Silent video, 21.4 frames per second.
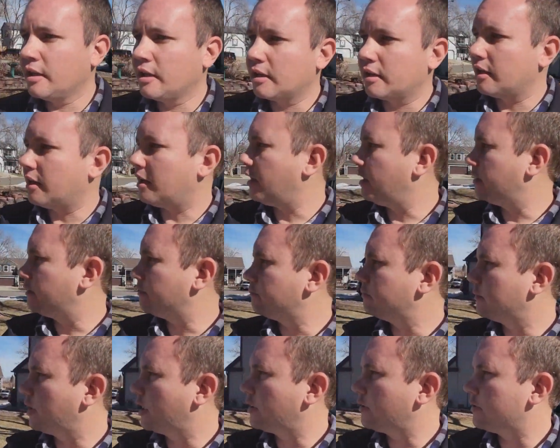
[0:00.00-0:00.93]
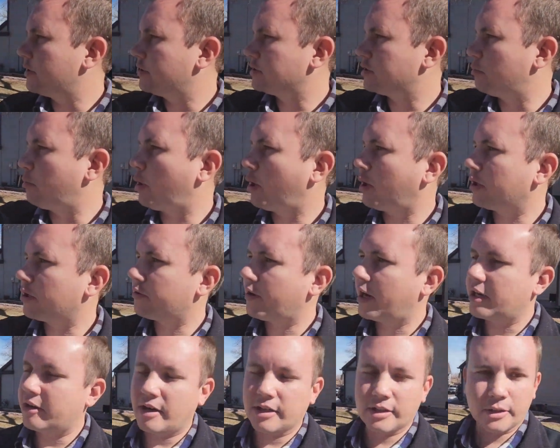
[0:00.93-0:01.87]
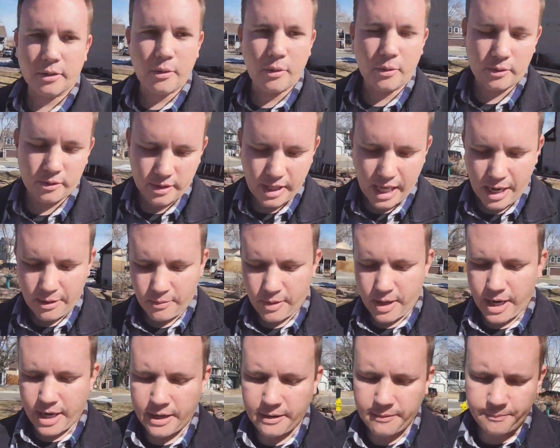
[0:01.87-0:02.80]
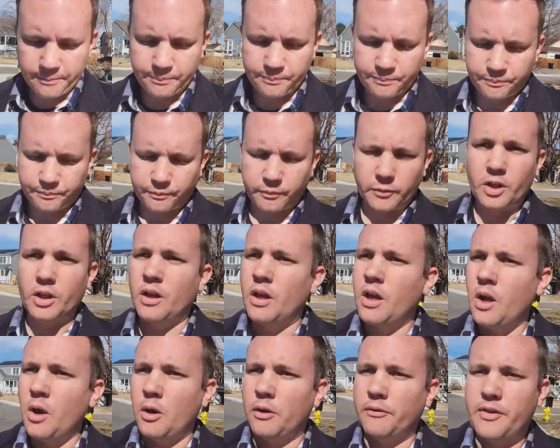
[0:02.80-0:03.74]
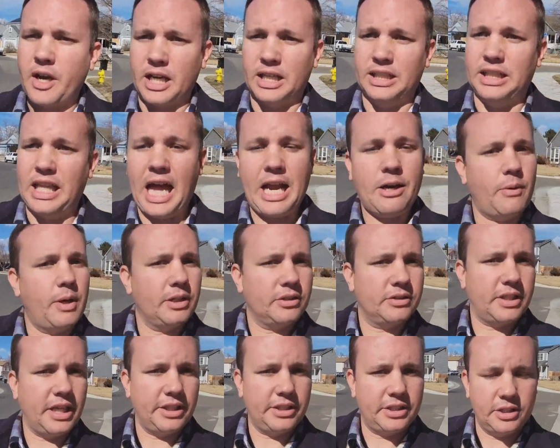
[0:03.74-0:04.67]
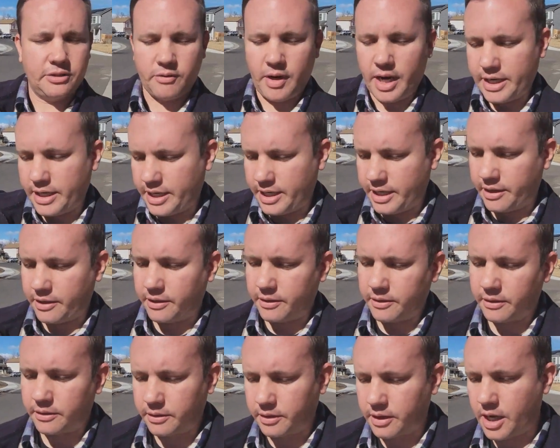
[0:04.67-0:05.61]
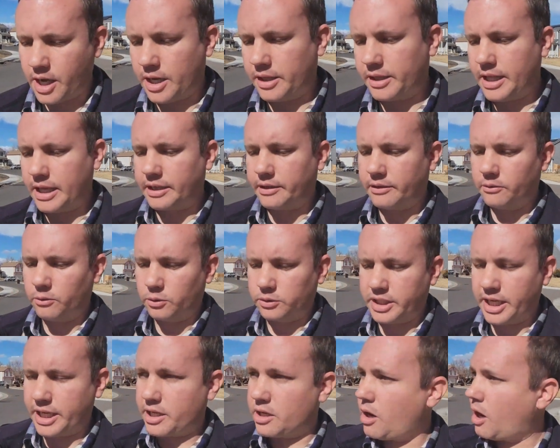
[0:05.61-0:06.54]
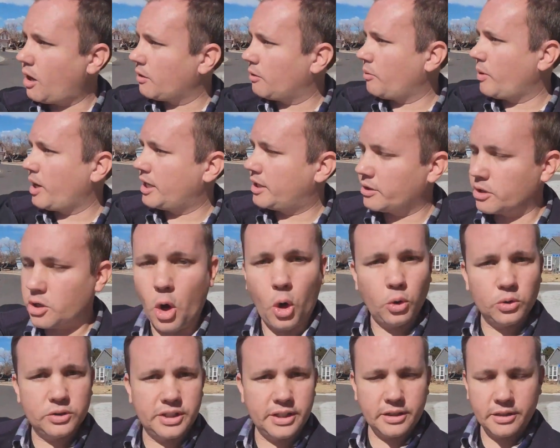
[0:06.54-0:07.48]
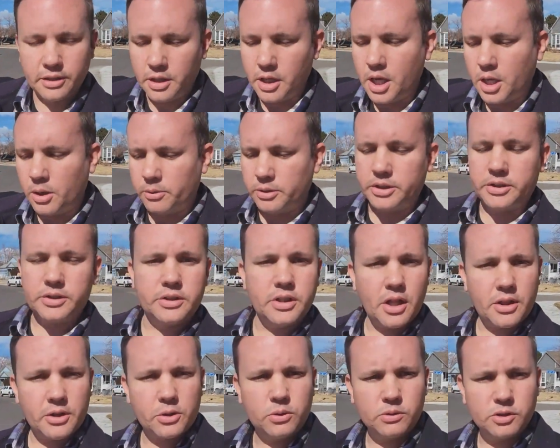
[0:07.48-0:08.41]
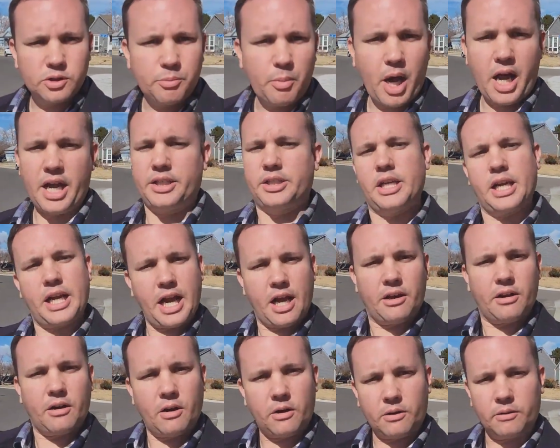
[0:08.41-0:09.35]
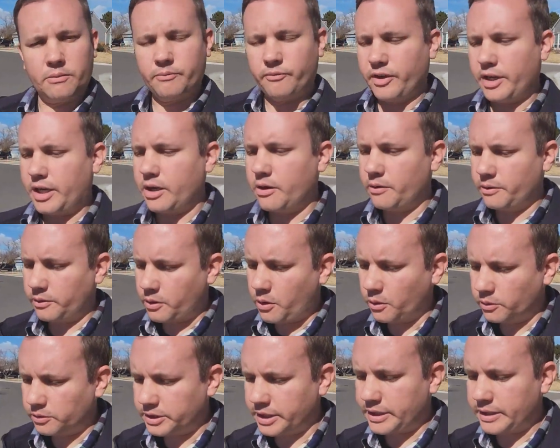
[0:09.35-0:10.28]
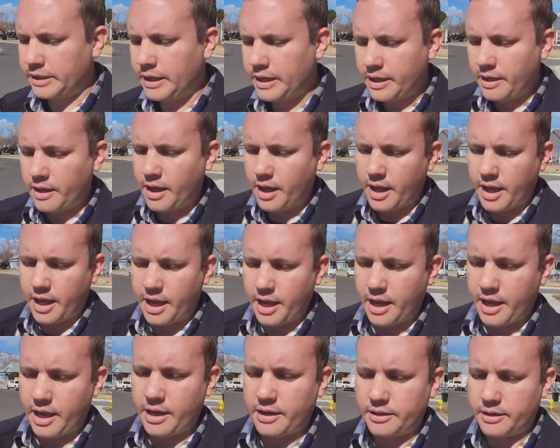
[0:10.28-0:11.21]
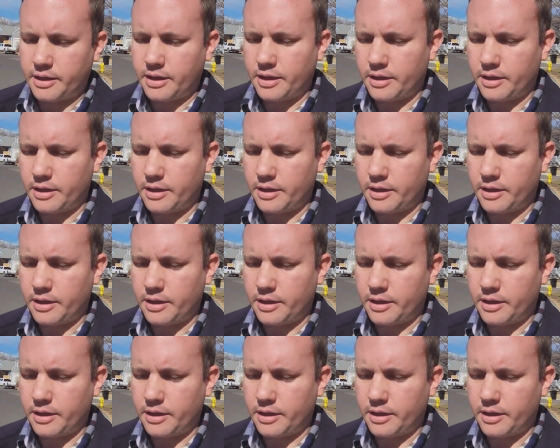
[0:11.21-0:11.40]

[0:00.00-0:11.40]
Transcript: I know there's a park right around the corner that way. We've got a light rail station right here that will take you all the way to Golden, which is another cool spot. Check out our video in Golden. And